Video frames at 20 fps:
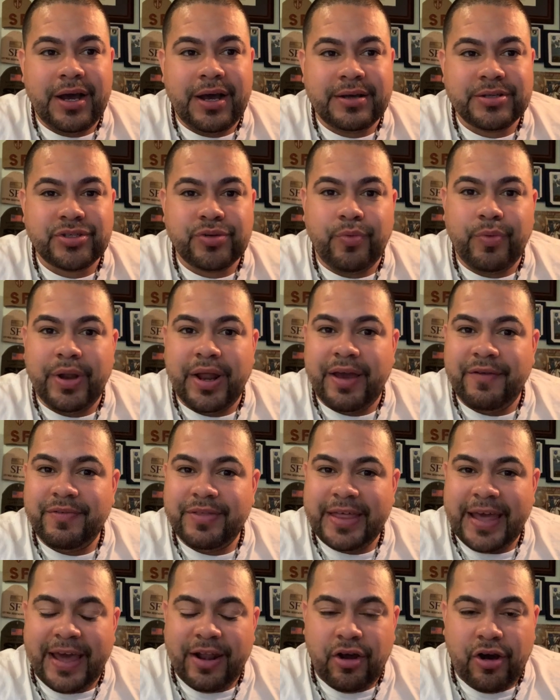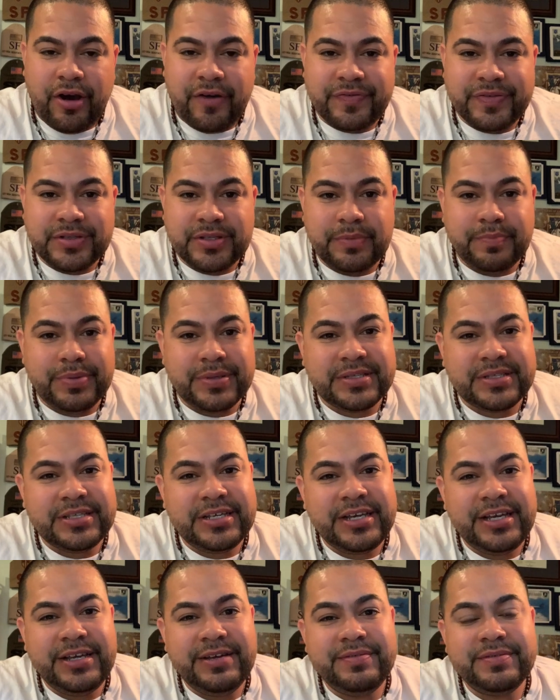So whatever that officer
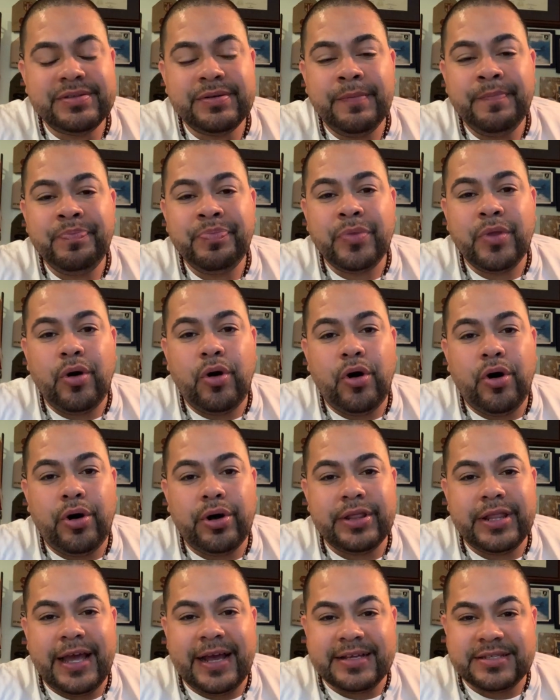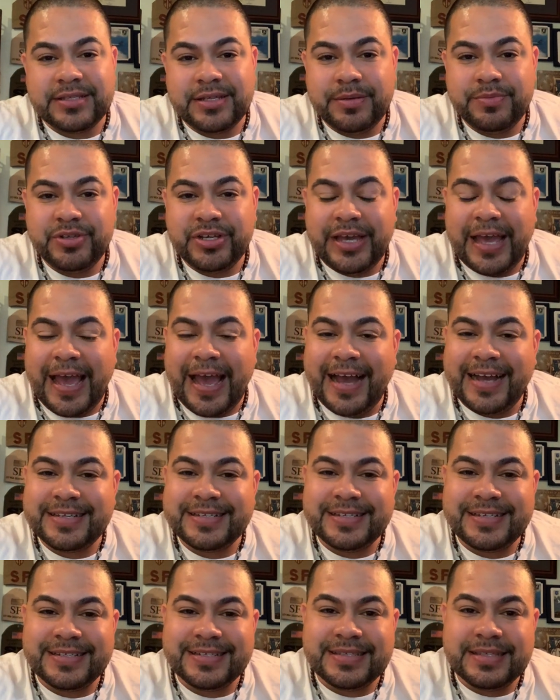perceives on that subject
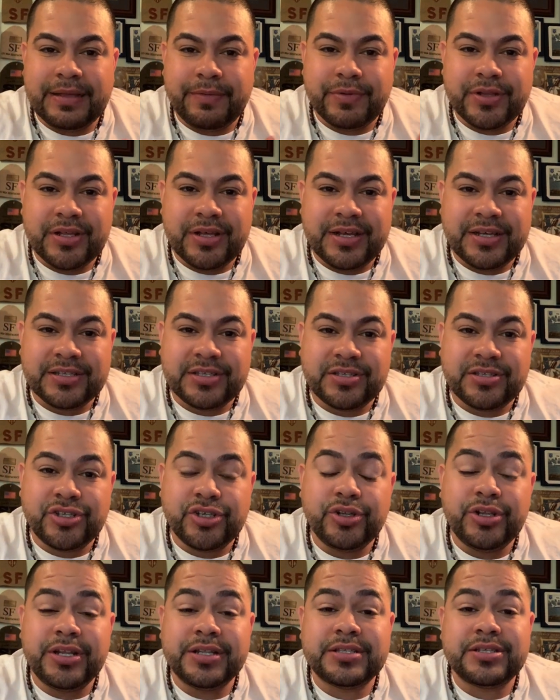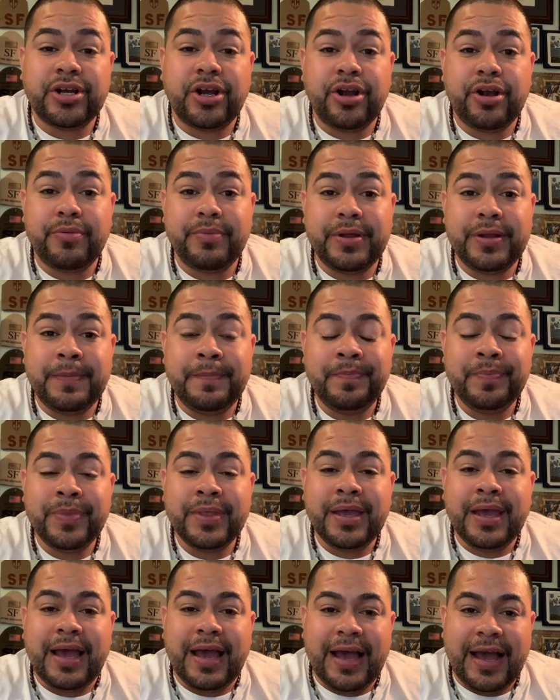action is to determine
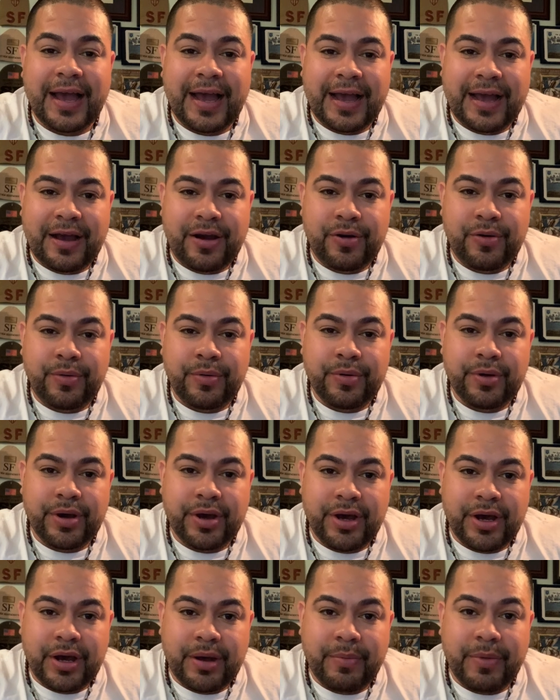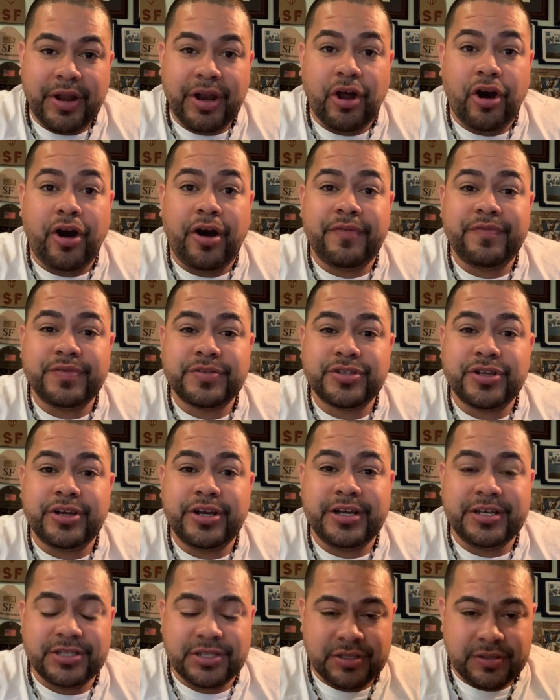how an officer
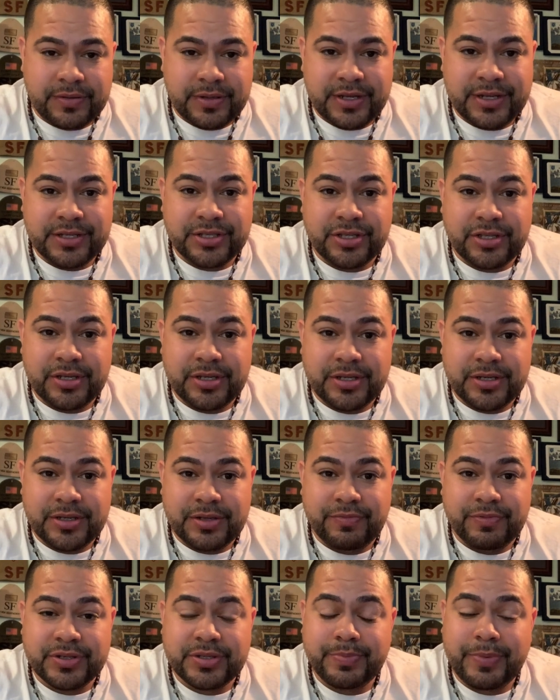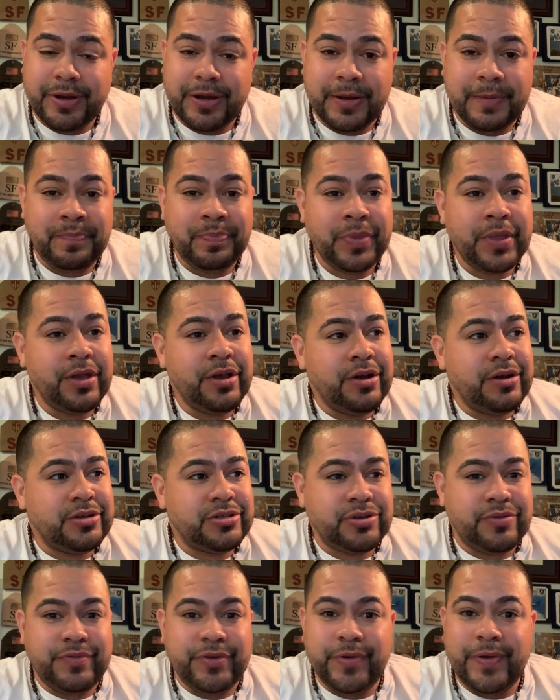is to respond.
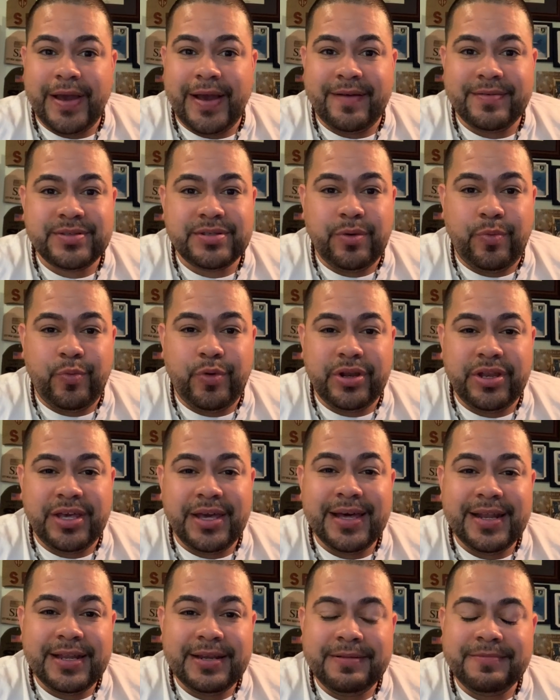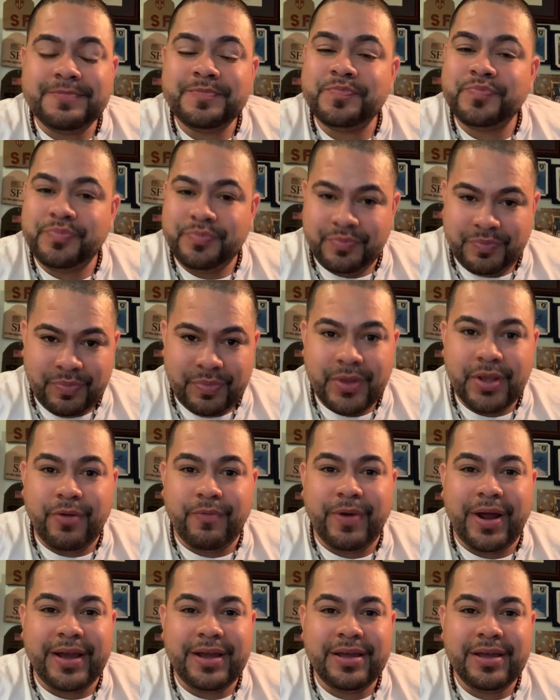So if you have someone yelling,
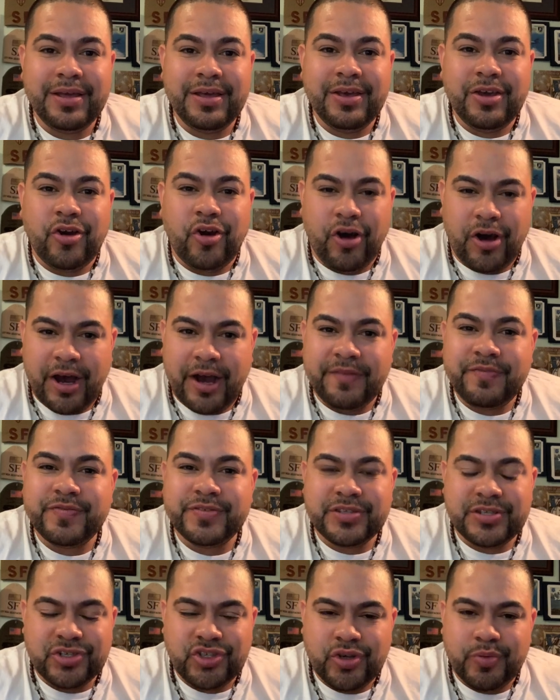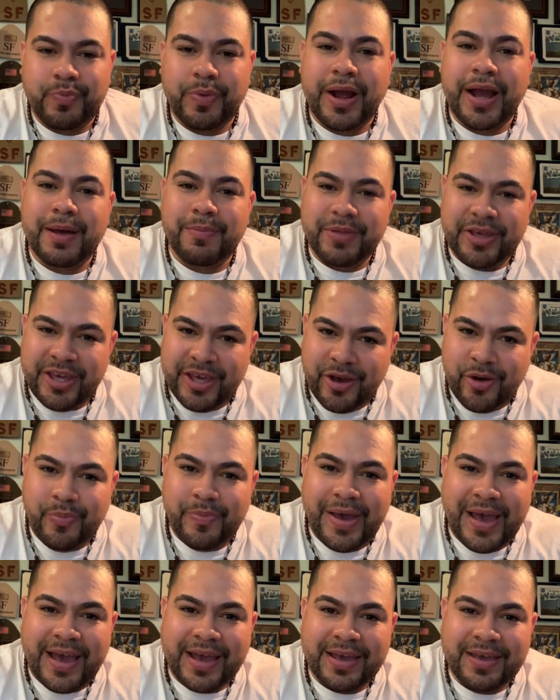right, officer should probably yell
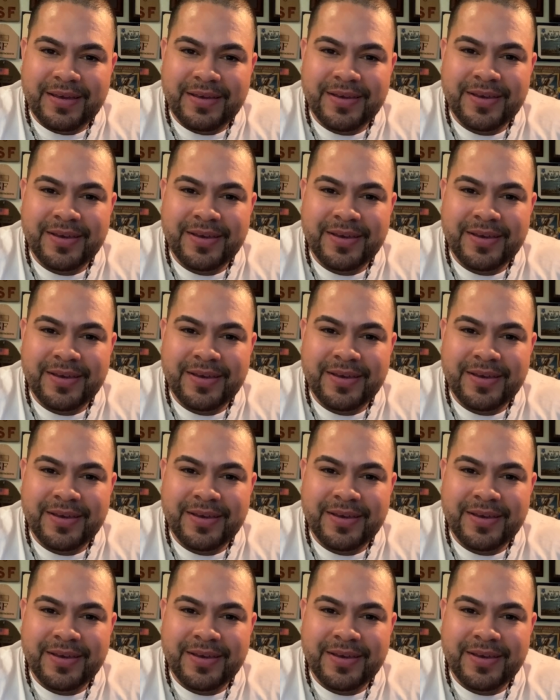back,